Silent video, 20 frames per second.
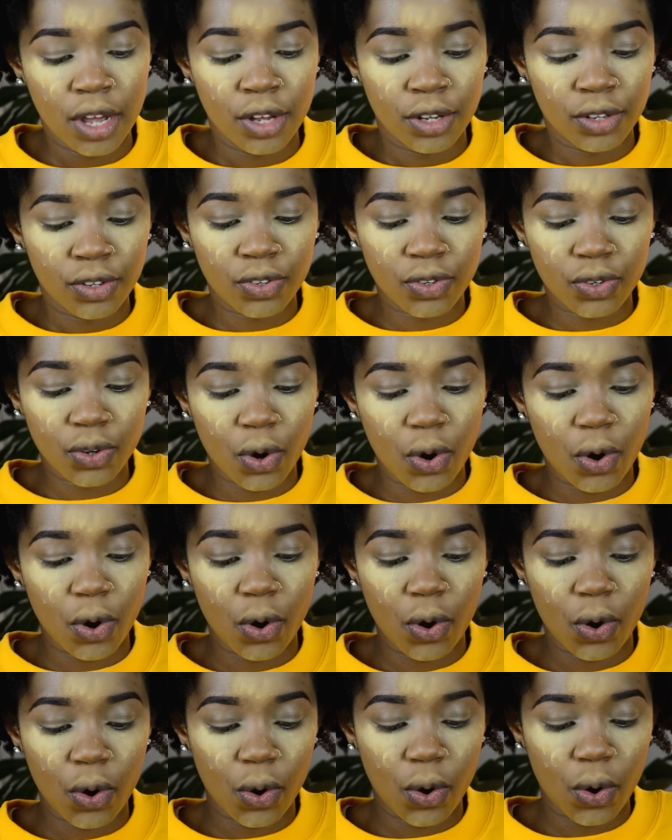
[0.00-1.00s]

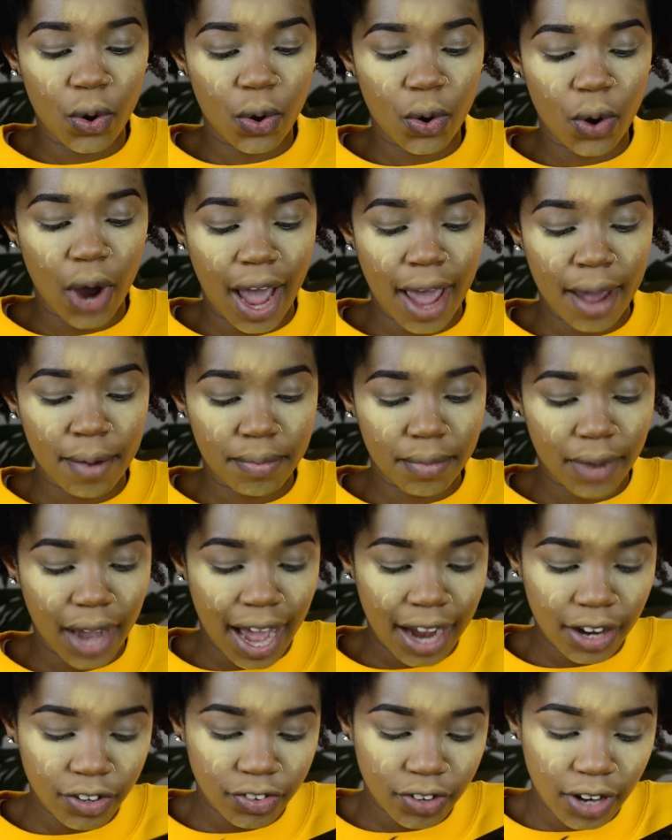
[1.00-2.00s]
So I'm
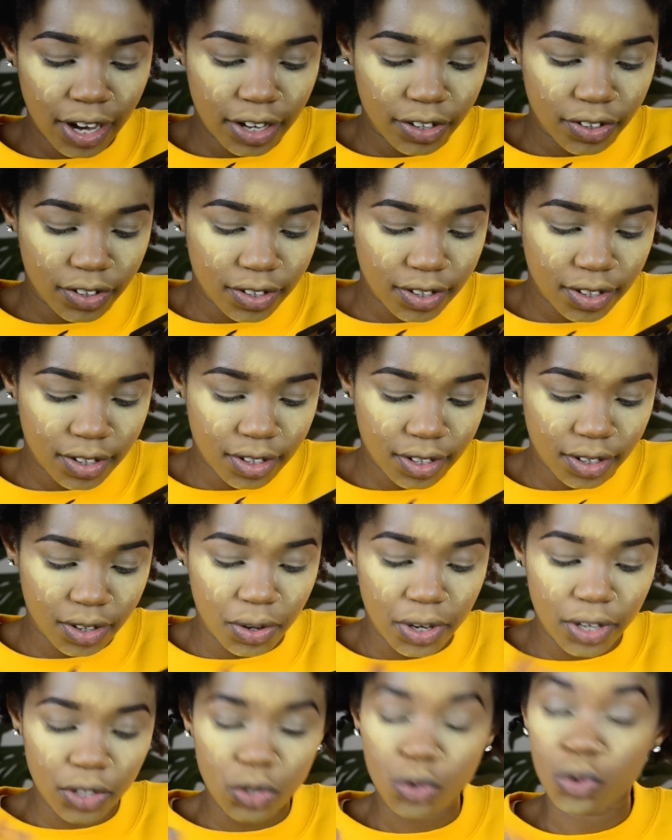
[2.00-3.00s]
actually just
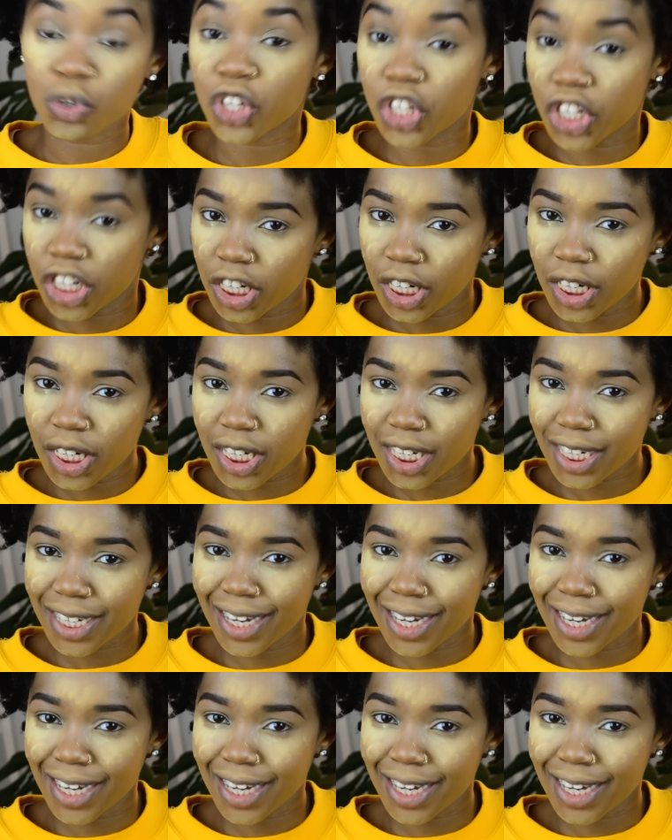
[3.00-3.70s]
going to cheat.